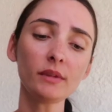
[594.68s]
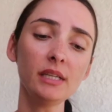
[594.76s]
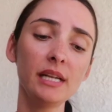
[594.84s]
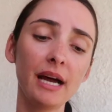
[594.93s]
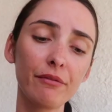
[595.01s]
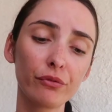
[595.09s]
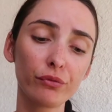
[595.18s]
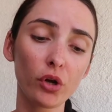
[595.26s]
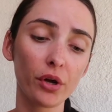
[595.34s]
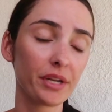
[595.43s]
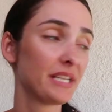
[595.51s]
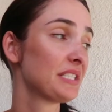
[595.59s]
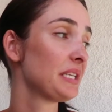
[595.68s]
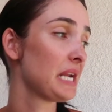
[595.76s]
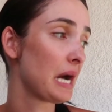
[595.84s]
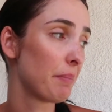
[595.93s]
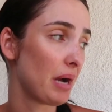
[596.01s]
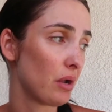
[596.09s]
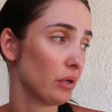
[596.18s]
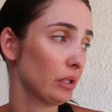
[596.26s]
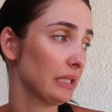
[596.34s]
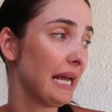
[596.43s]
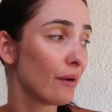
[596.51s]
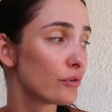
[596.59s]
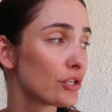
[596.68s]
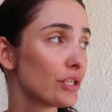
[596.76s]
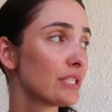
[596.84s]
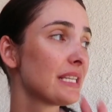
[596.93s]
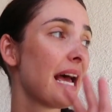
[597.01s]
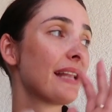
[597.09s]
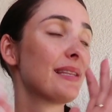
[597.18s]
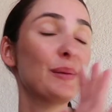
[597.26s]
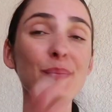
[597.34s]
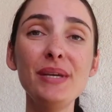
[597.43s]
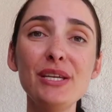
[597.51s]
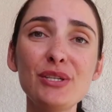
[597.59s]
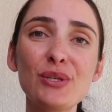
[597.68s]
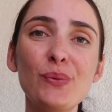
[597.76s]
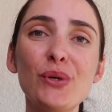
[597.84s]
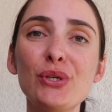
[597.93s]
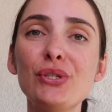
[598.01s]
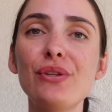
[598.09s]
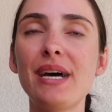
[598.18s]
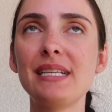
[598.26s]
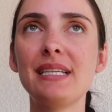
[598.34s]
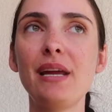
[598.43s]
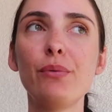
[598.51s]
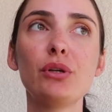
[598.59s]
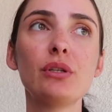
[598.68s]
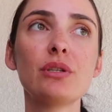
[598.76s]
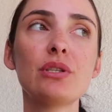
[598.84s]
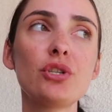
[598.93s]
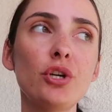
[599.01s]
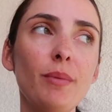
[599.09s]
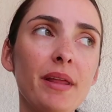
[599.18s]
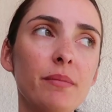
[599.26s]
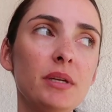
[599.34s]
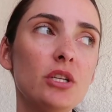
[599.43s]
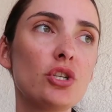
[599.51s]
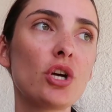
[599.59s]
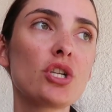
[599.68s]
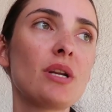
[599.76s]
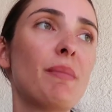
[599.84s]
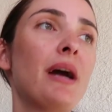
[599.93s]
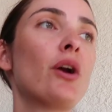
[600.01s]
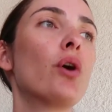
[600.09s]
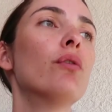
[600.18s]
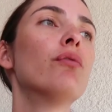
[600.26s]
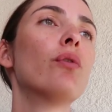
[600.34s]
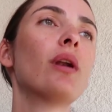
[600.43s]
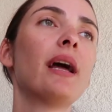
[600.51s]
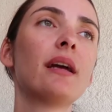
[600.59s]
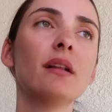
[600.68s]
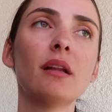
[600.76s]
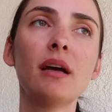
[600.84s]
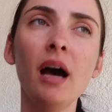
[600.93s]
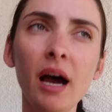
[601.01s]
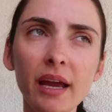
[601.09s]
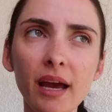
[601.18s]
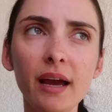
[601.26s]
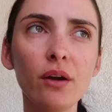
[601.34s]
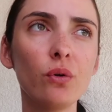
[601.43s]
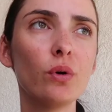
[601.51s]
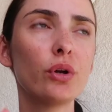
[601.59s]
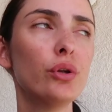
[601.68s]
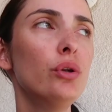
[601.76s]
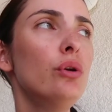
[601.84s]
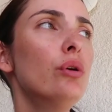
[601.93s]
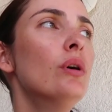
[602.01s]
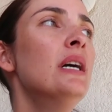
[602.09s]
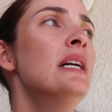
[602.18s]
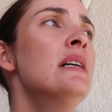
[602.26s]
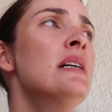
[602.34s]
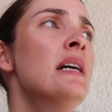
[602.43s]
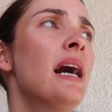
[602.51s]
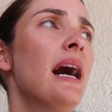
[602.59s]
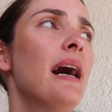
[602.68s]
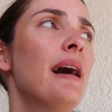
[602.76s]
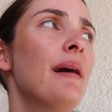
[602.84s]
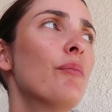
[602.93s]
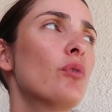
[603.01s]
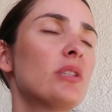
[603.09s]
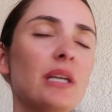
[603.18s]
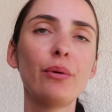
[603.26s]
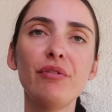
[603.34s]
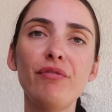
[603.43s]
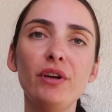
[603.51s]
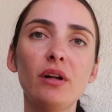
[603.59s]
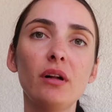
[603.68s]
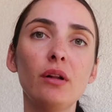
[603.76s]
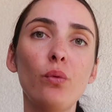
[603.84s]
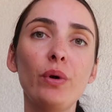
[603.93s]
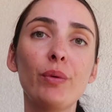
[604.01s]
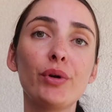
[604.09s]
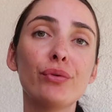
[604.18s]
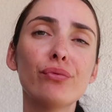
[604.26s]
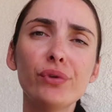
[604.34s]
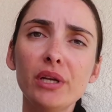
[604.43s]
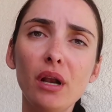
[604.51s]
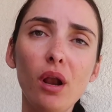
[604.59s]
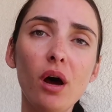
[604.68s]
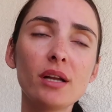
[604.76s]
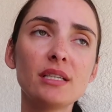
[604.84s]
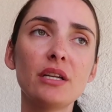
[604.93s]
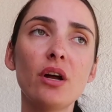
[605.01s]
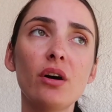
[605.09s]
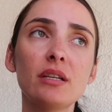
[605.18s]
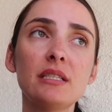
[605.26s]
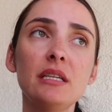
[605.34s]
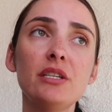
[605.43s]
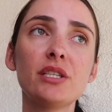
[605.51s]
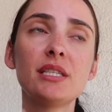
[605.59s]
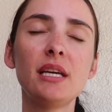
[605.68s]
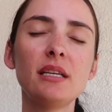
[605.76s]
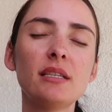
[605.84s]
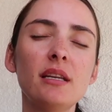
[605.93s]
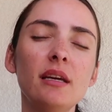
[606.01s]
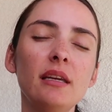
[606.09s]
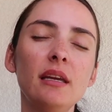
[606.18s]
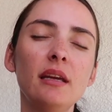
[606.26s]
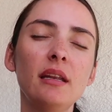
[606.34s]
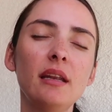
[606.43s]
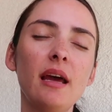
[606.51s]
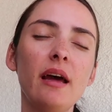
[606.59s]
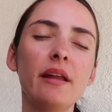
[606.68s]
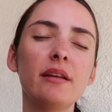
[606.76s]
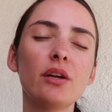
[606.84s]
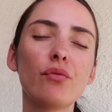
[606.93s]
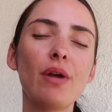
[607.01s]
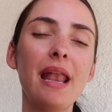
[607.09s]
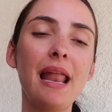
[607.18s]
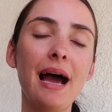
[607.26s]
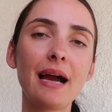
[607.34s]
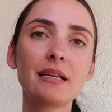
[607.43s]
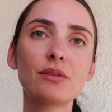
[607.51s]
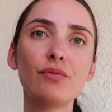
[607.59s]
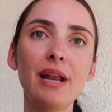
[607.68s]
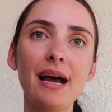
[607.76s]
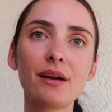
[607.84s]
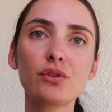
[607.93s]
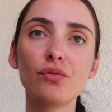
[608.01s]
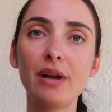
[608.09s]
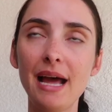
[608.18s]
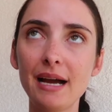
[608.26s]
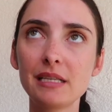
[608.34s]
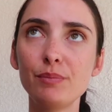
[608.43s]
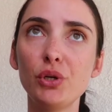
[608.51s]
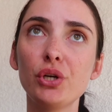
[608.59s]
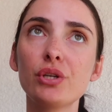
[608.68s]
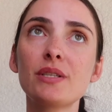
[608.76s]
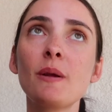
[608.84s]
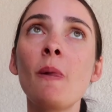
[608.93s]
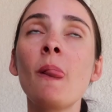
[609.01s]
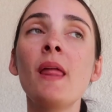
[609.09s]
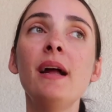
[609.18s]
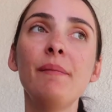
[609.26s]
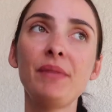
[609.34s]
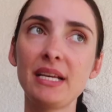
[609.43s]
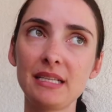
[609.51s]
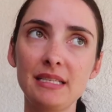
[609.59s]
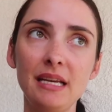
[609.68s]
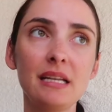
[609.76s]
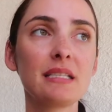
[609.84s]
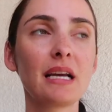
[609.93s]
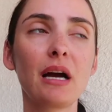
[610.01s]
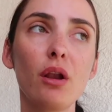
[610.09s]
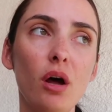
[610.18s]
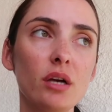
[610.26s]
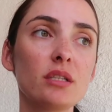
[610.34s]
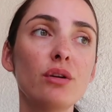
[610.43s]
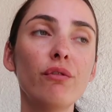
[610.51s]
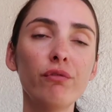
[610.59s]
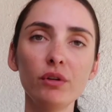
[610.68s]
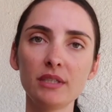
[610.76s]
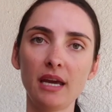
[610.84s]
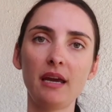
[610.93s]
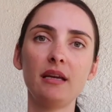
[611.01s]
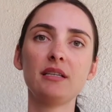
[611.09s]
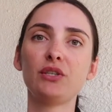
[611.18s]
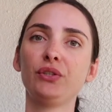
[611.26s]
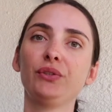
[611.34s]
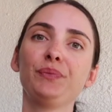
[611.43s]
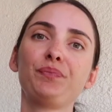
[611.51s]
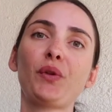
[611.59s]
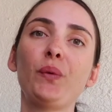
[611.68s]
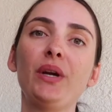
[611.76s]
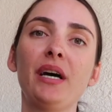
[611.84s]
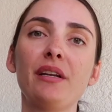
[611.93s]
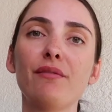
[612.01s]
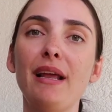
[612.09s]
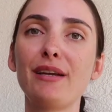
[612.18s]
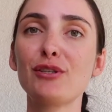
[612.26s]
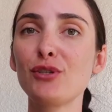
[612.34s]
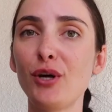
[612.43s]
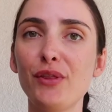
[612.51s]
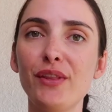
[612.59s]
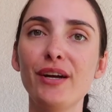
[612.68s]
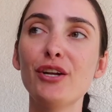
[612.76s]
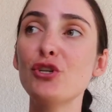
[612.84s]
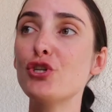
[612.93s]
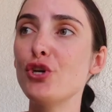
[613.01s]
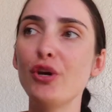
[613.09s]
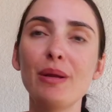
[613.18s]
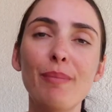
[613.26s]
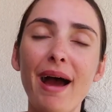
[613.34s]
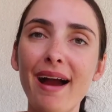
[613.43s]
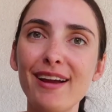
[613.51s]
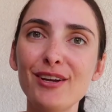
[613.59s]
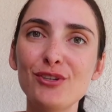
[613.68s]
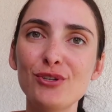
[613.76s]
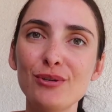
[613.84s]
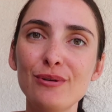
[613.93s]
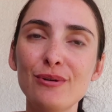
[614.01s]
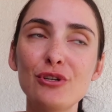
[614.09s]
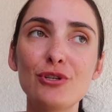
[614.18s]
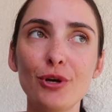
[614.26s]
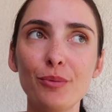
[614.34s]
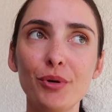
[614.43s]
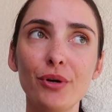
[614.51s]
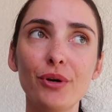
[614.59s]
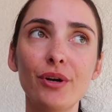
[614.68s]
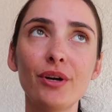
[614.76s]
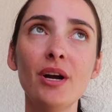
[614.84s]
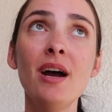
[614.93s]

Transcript: And I've gone and set up our little lounges at the beach, so we're gonna do that today. We're gonna just chill by the beach. Josh and I might go for like a little kayak or canoe. We'll we feel. We want to read a lot and honestly just take today in and relax, relax, relax, because as I said, it's like our last full day until we kind of like start the journey back to Joburg